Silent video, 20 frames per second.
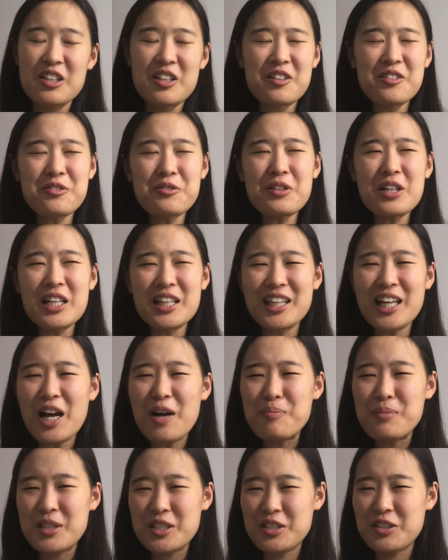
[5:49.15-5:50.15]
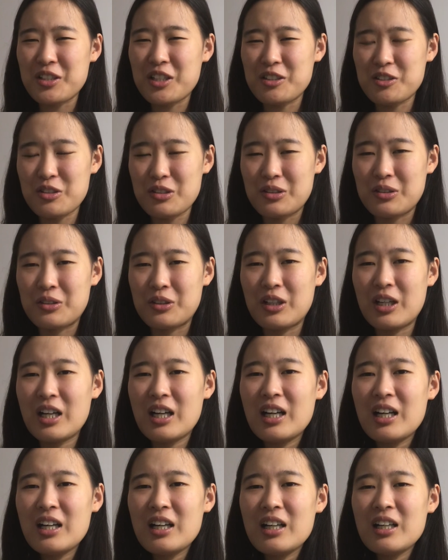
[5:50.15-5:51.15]
there's really not much you can do.
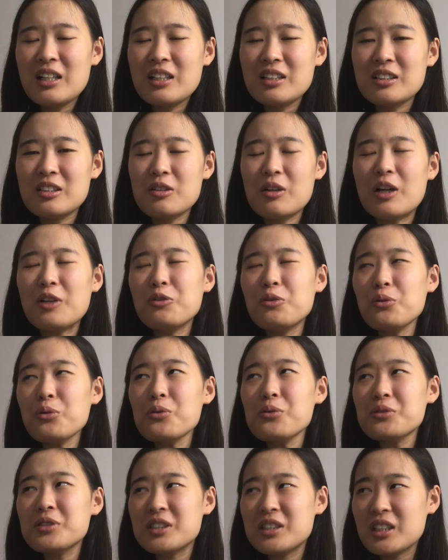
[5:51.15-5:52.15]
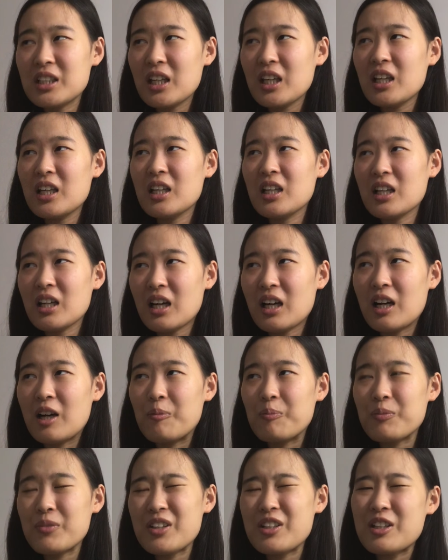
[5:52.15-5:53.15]
So I do see
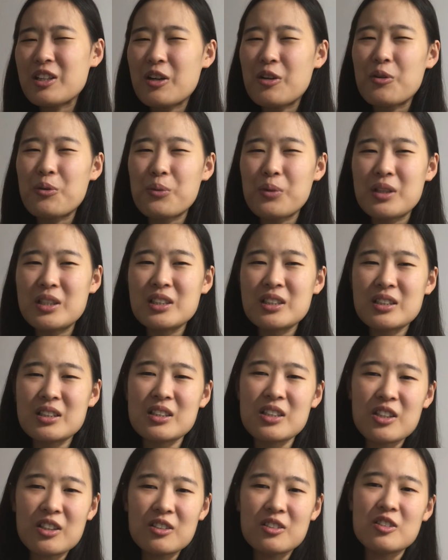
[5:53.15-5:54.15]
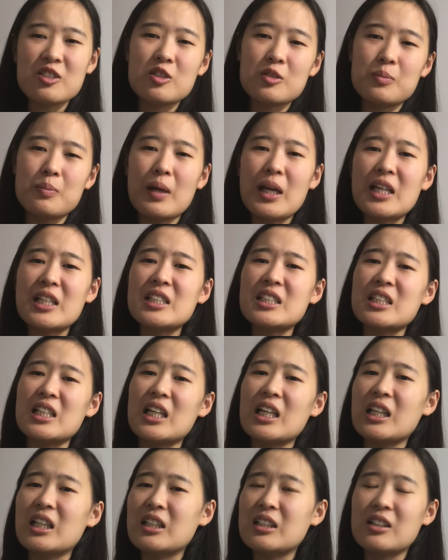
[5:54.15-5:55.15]
with third
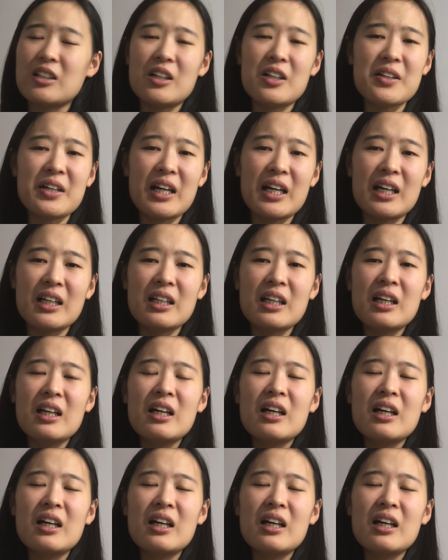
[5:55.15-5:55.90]
spacing and all that,